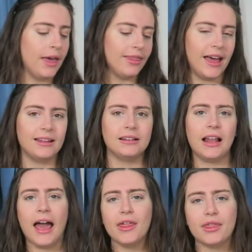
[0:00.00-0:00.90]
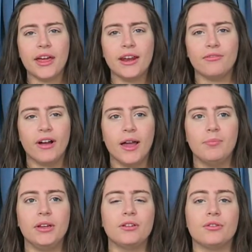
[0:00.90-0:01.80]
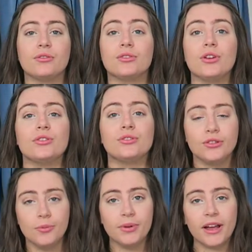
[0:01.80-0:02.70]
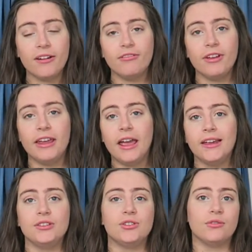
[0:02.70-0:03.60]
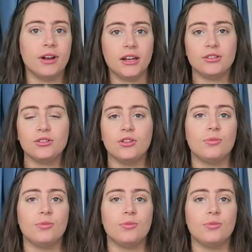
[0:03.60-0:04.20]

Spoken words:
That little athletic vibe, but you're also super comfy and you're ready to do